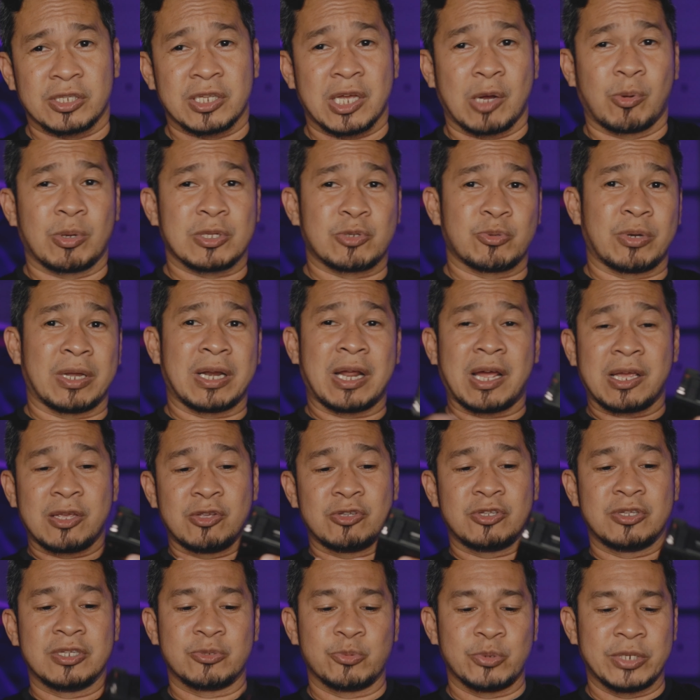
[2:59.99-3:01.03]
That was what I
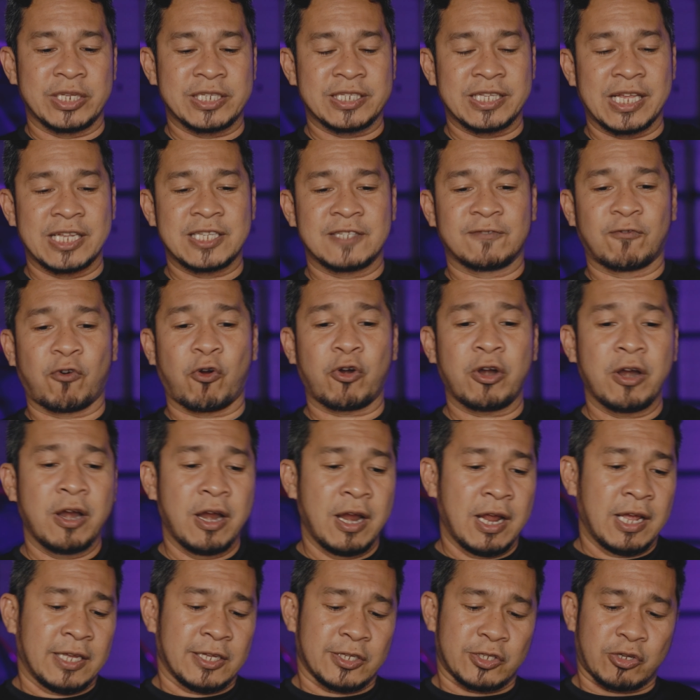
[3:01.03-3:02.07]
used this lens for.
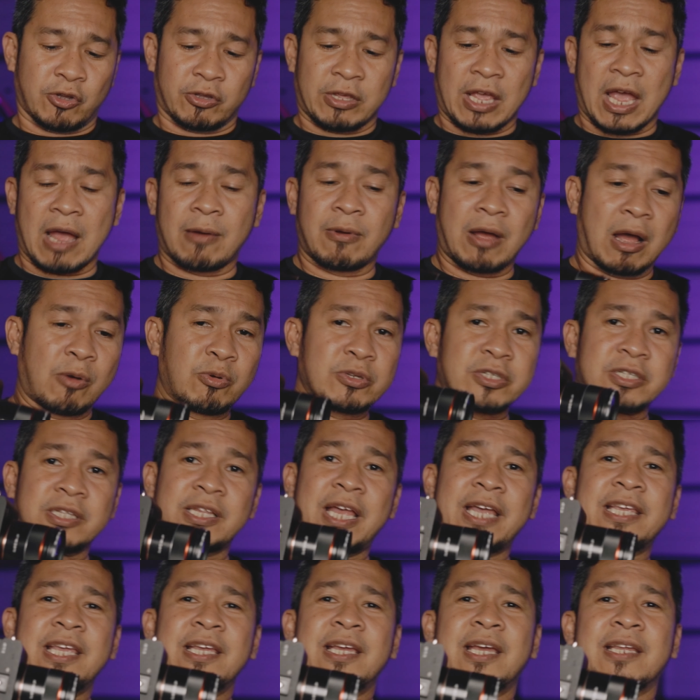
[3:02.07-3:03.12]
So yeah, I was
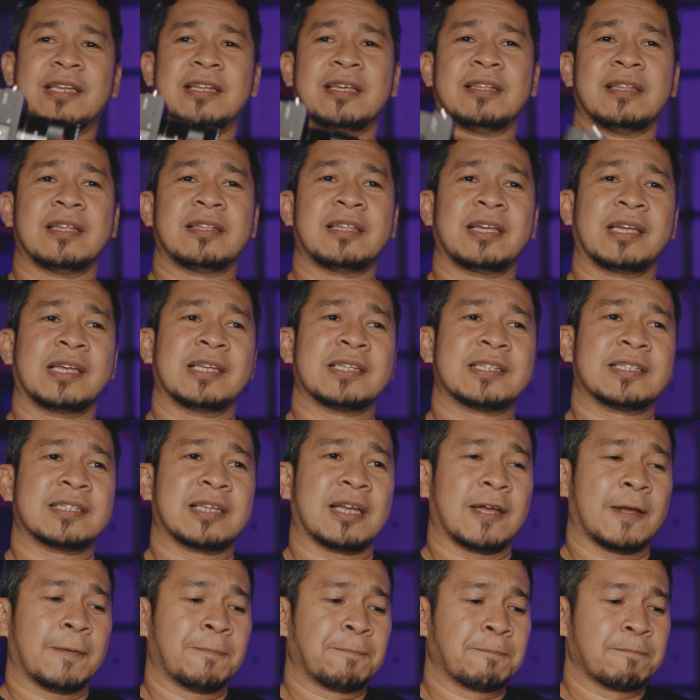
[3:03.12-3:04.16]
liking it, and the thing is,
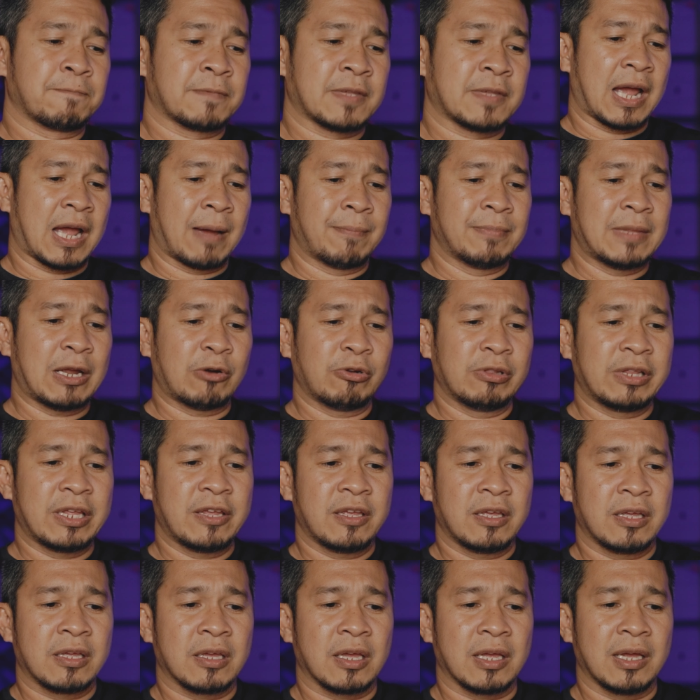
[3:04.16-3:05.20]
I'm not
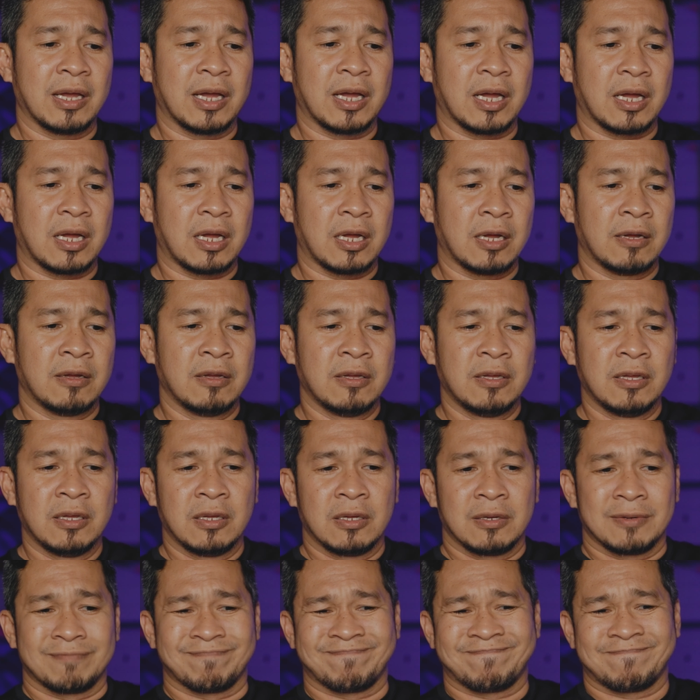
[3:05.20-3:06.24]
really
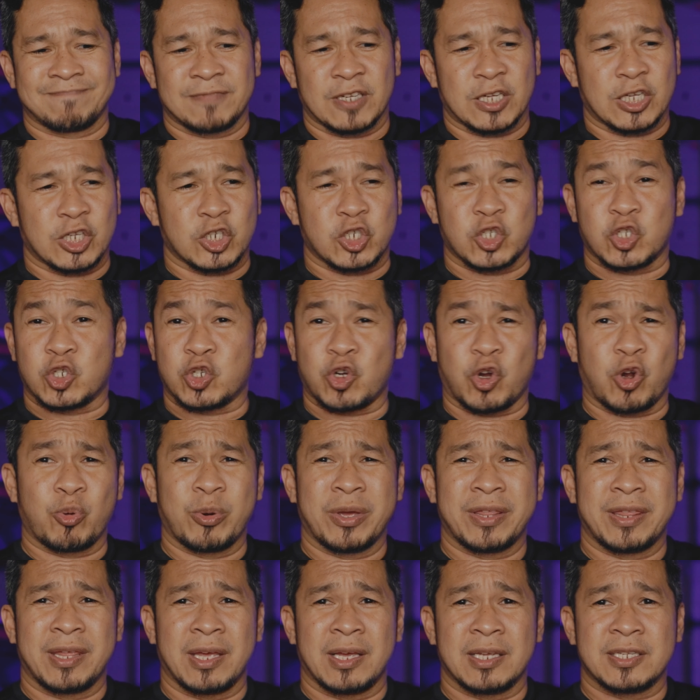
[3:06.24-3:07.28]
sure
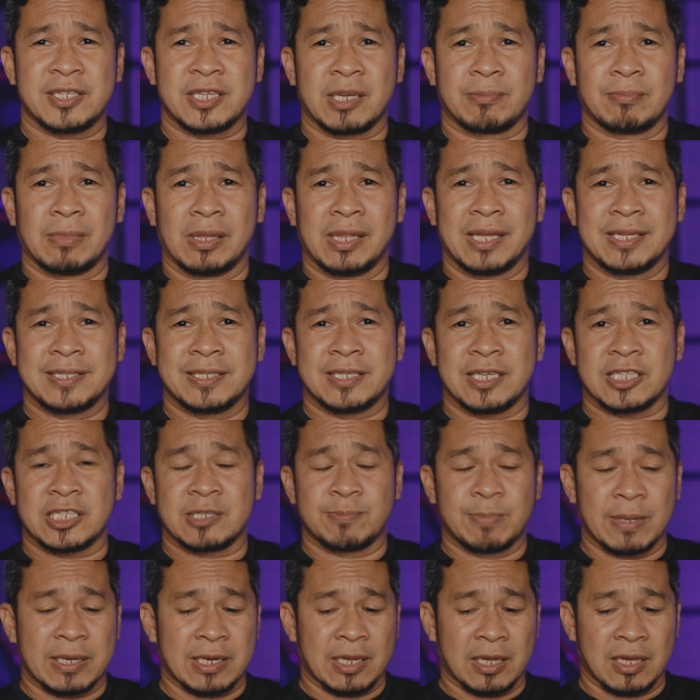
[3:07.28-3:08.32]
with Sigma lenses,
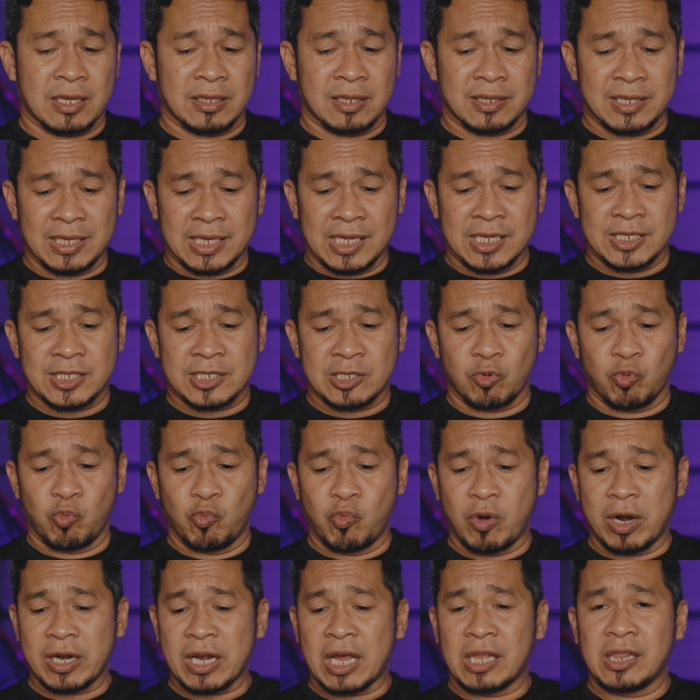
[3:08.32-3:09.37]
but the thing is,
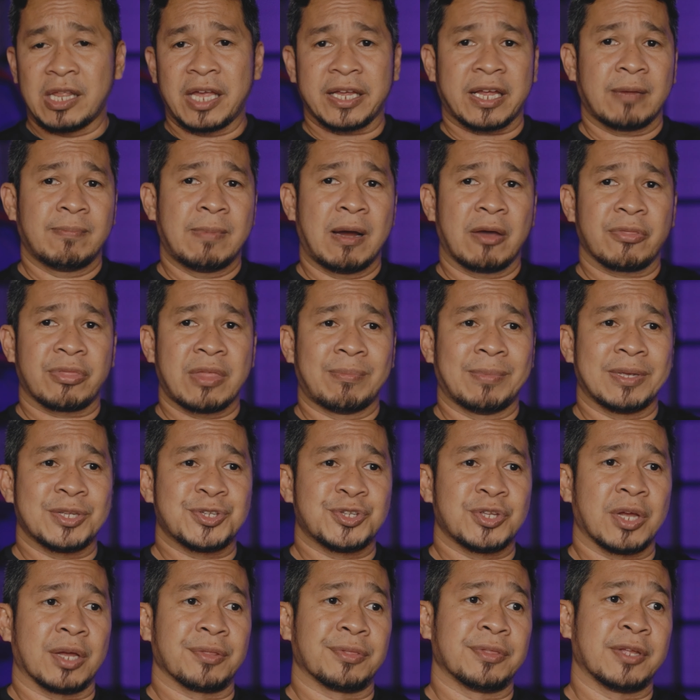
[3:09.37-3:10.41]
what I like about them is
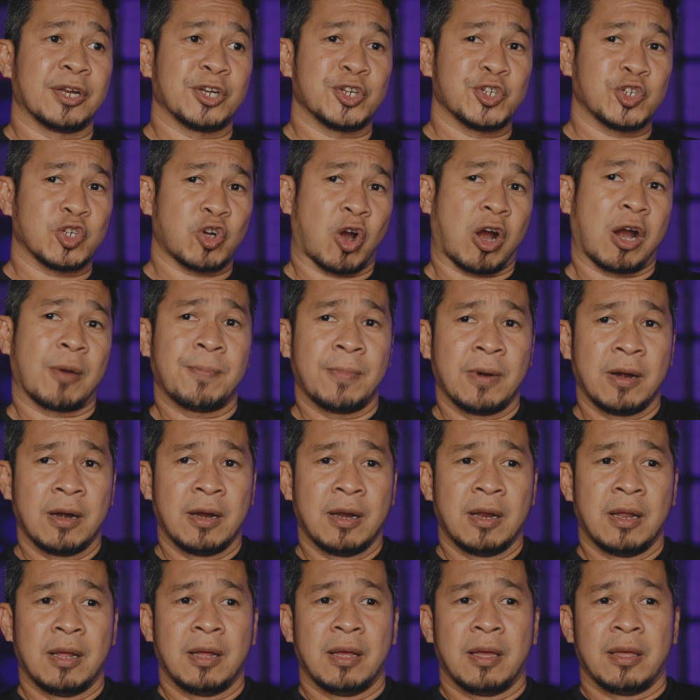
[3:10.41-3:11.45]
that they're sharp.
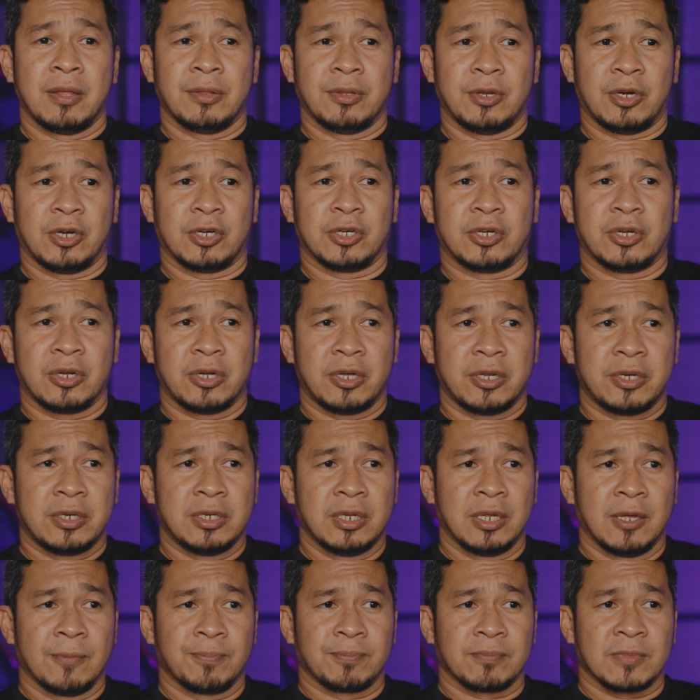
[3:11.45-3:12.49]
They're good.
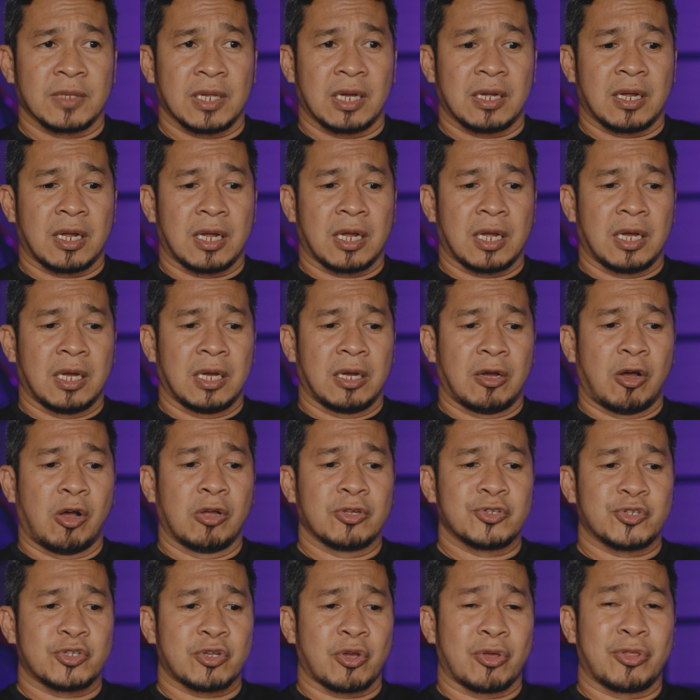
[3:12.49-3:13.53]

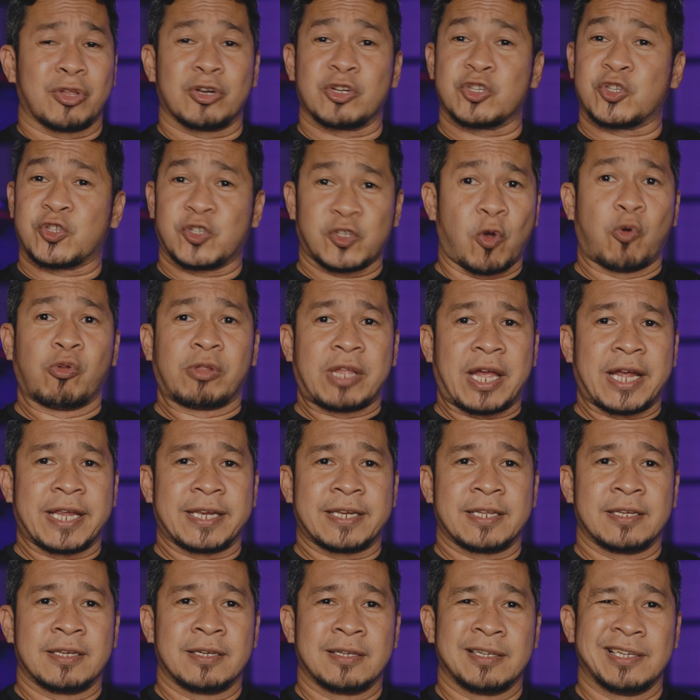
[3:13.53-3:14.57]
Also, they're so
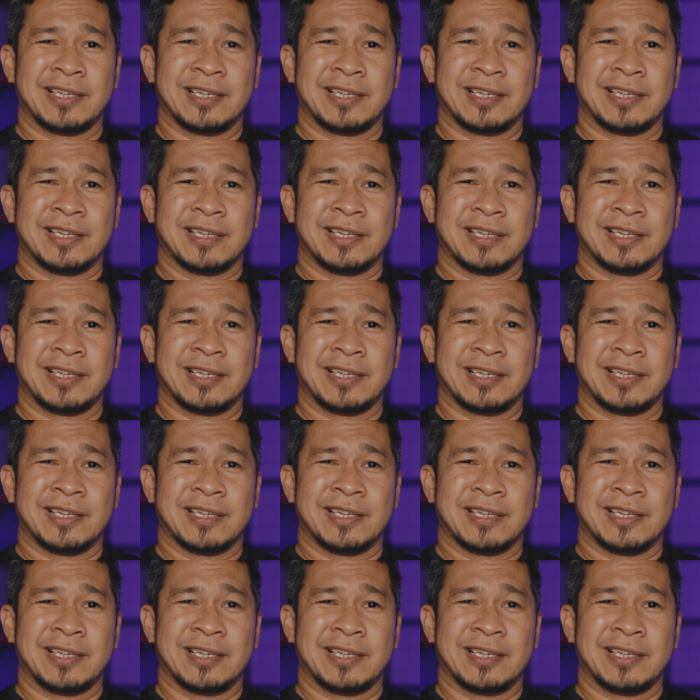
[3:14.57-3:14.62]
light.